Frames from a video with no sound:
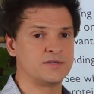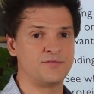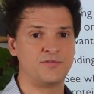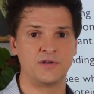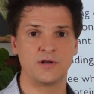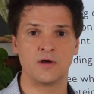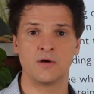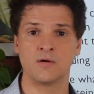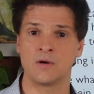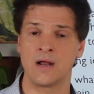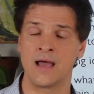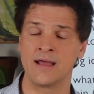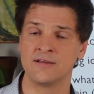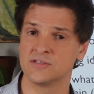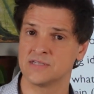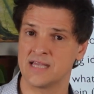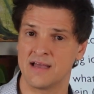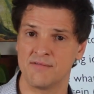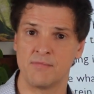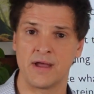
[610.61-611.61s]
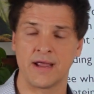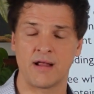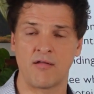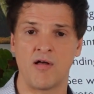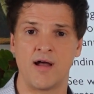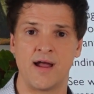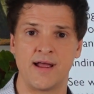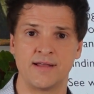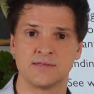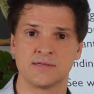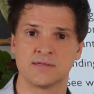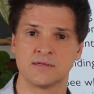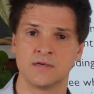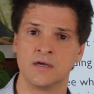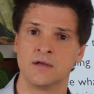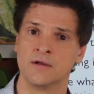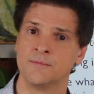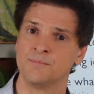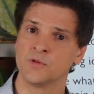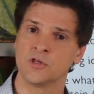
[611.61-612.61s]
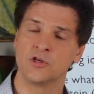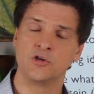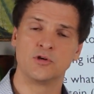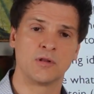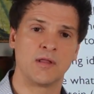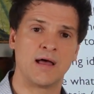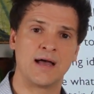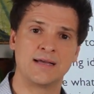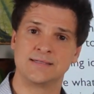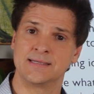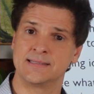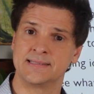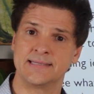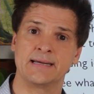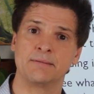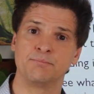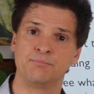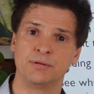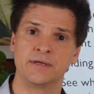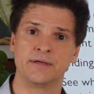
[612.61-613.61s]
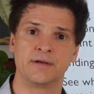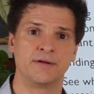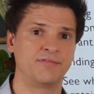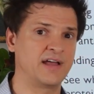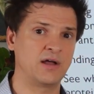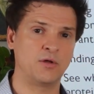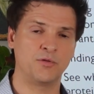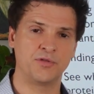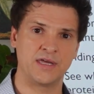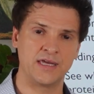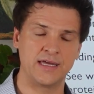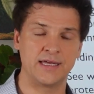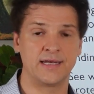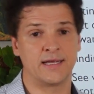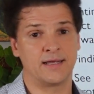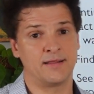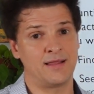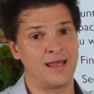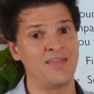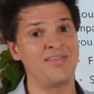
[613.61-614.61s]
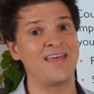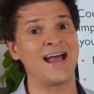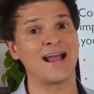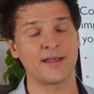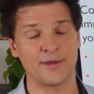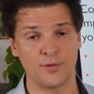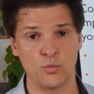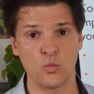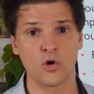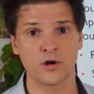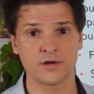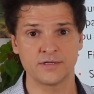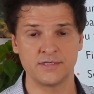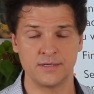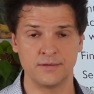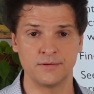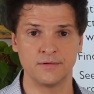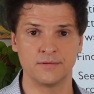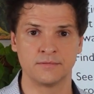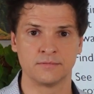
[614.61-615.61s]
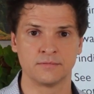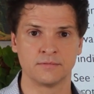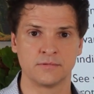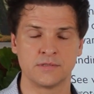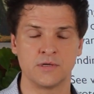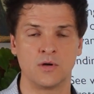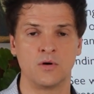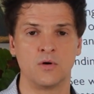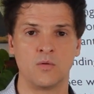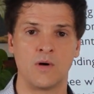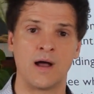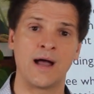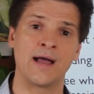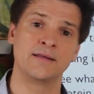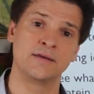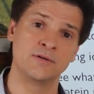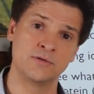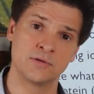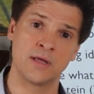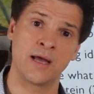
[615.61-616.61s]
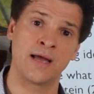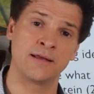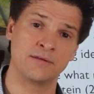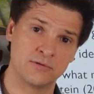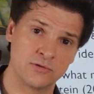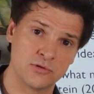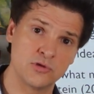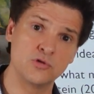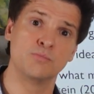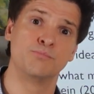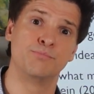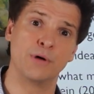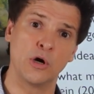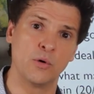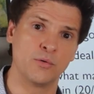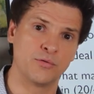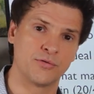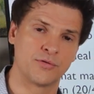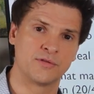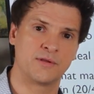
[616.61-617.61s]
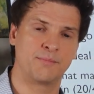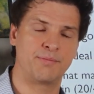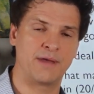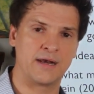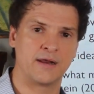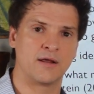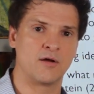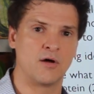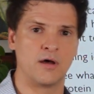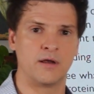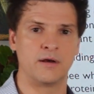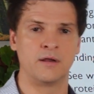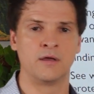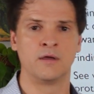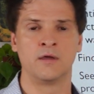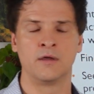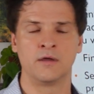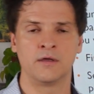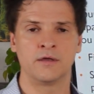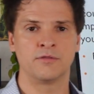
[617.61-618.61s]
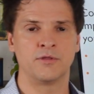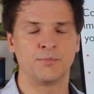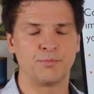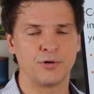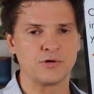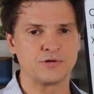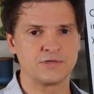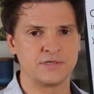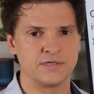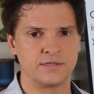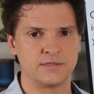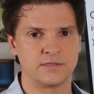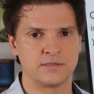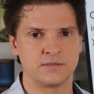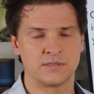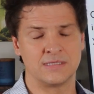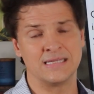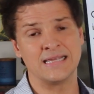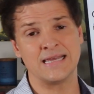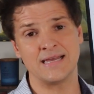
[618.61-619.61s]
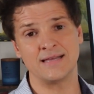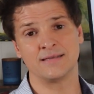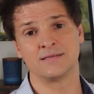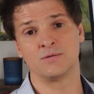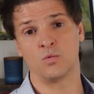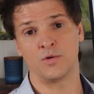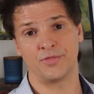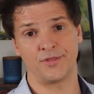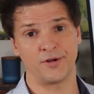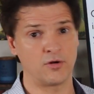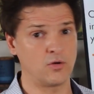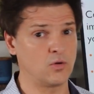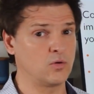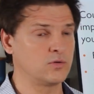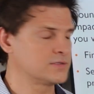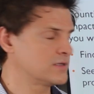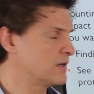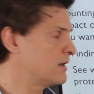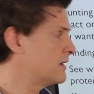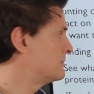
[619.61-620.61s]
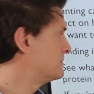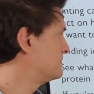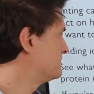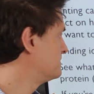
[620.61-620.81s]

If you don't, I just have my clients utilize a template of healthy eating, and that can work too. So I do both depending on the person's needs and what their goals are.